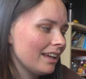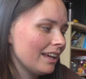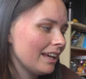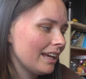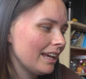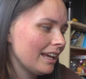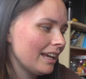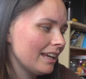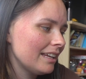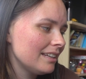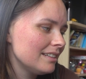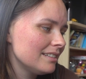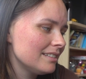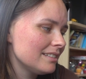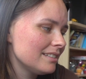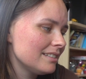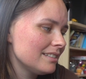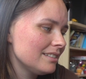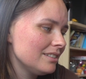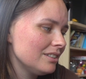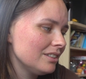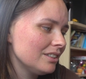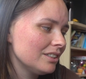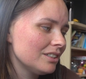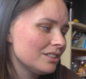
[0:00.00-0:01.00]
and
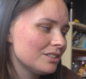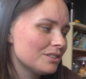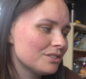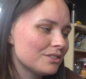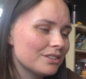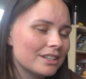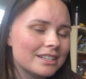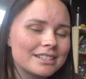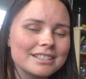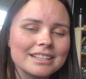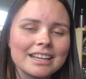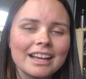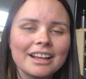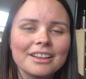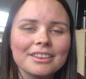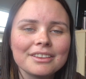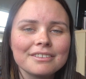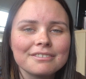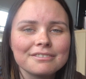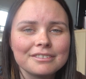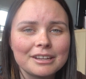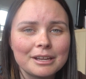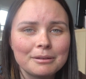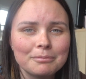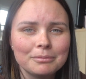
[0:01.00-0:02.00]
you're gonna stress out
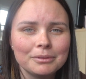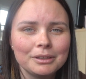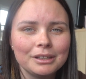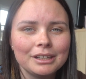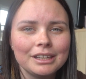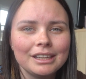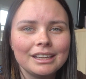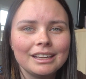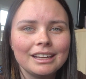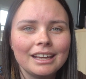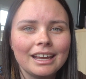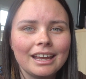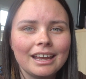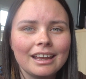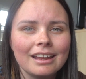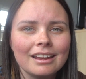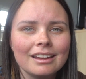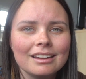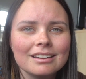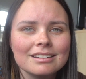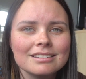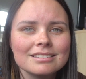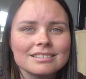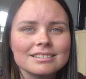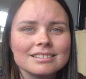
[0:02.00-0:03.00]
the family
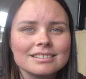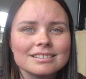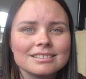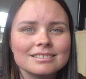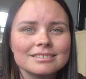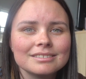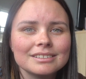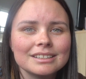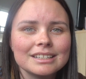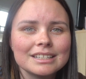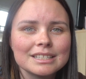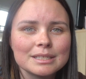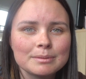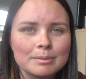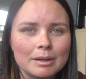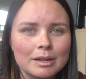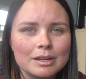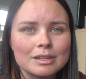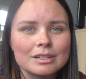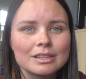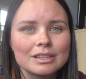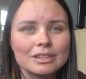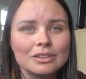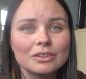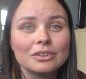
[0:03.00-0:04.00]
and
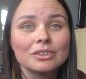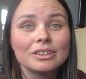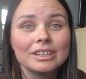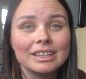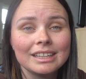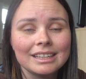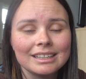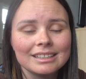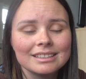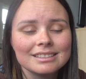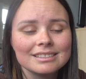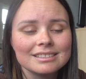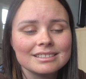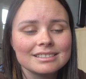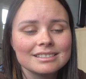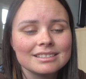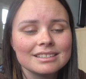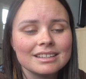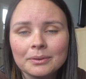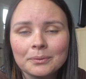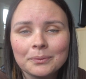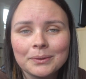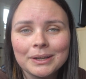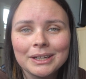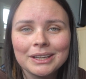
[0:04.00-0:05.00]
especially your kids.
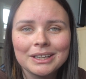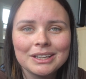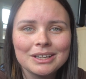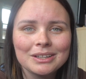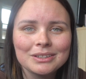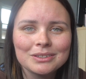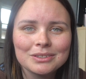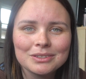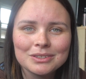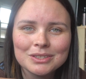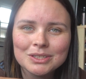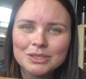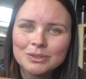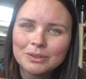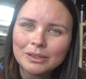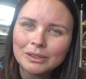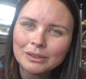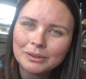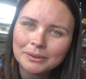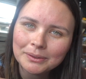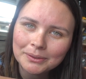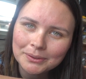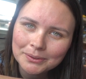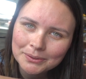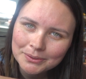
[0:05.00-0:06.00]
We're gonna do a
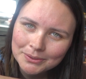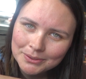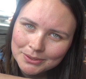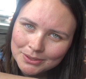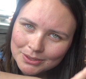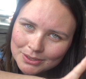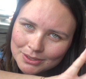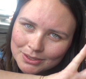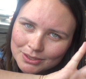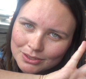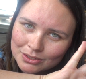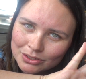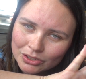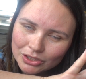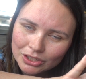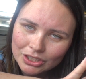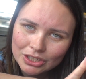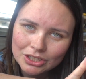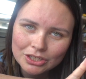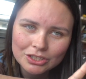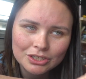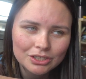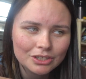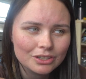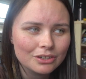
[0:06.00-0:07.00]
loose
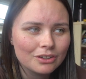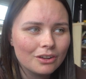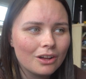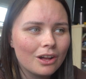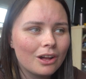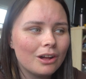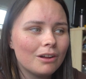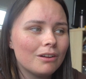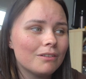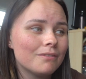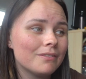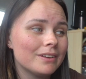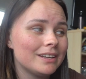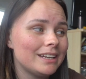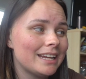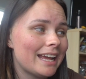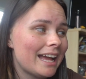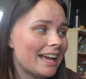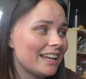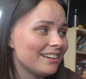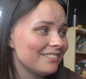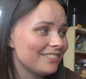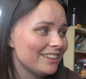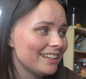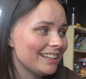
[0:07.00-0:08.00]
tradition of an
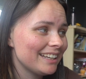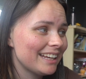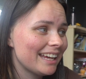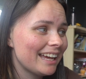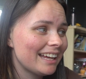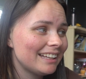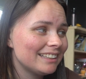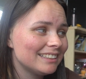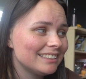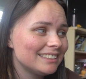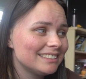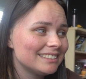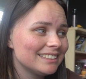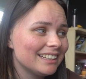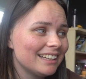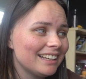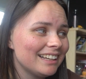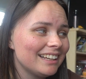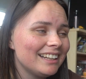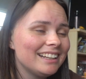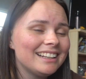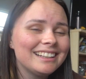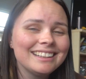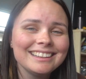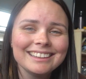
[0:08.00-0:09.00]
advent
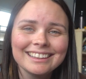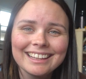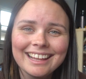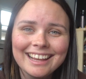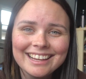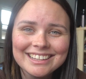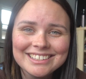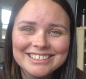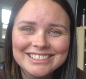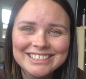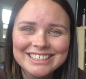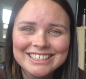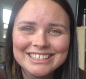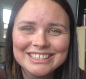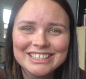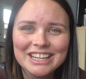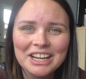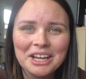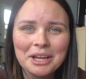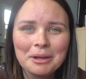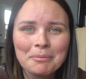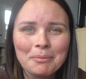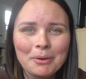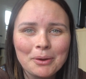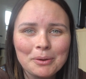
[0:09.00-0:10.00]
calendar. Last year,
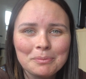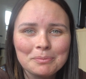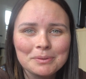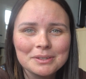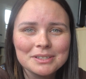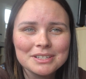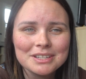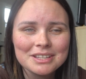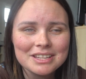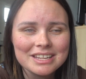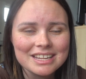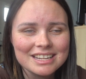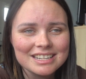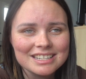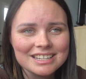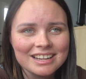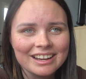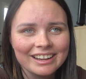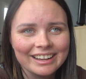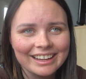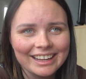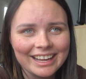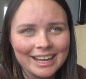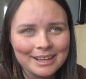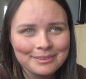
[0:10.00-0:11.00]
Jacob opened the
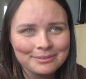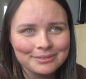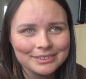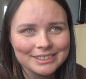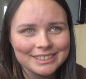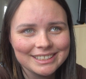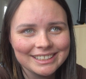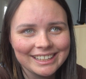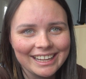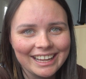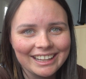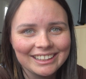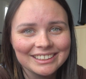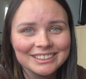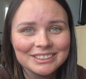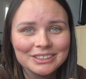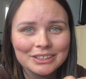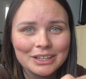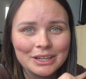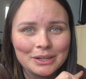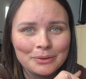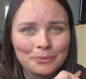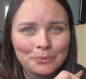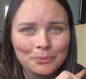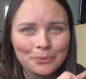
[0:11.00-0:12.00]
entire advent
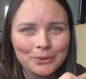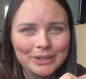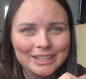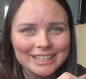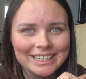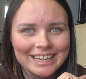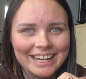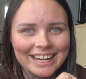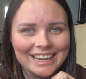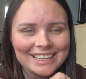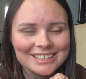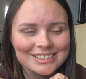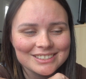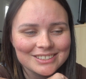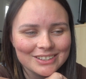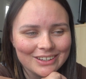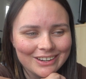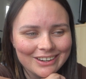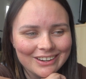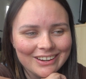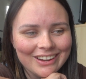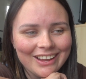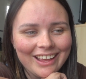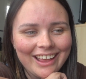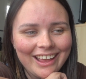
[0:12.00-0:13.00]
calendar in one day,
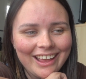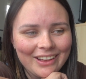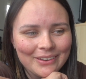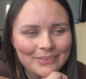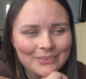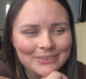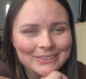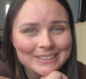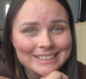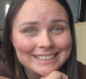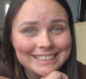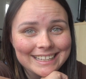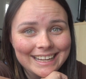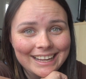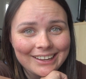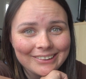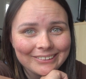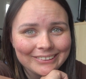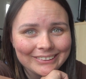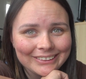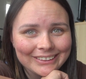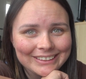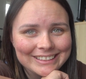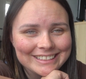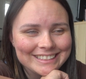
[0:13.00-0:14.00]
so we'll see
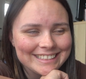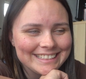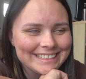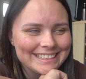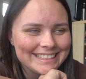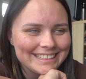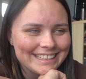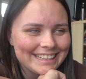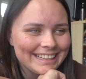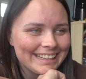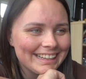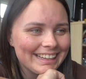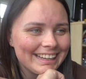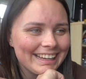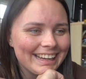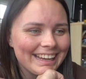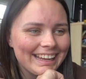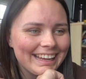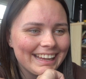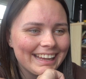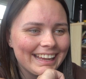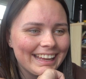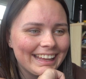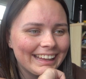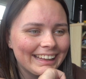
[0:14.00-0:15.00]
how it goes this year.
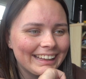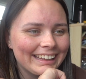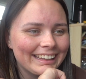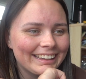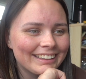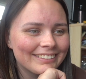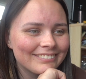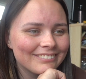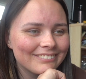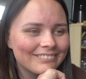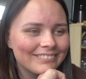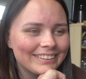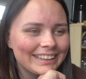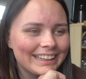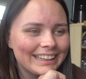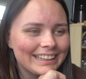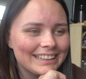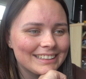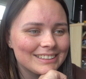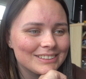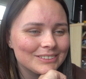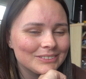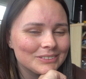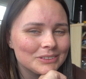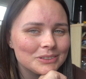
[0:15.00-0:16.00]

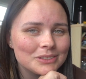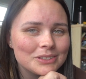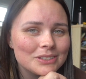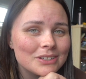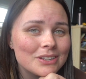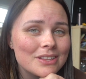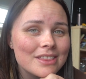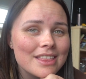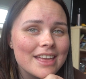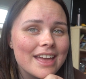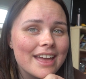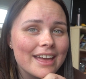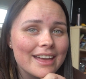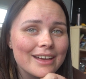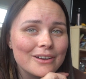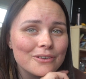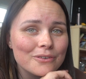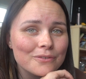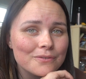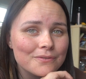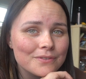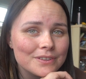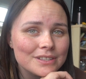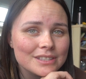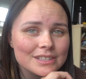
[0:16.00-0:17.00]
And also the
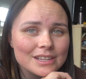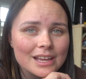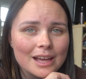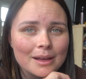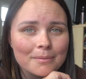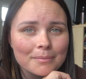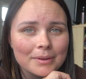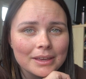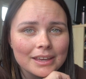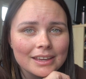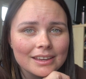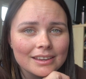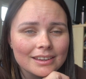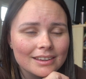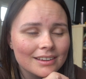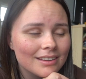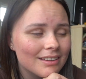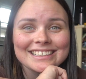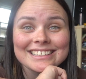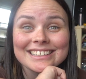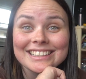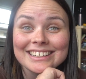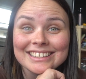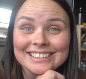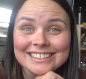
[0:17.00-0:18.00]
elf is
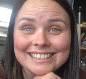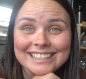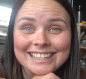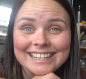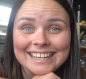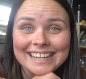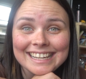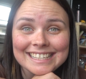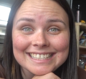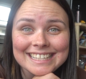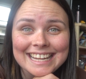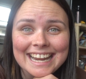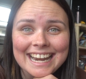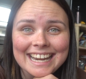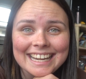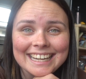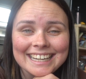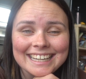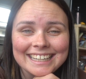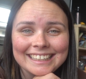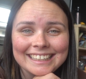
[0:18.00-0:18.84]
coming, so I'll see you guys in.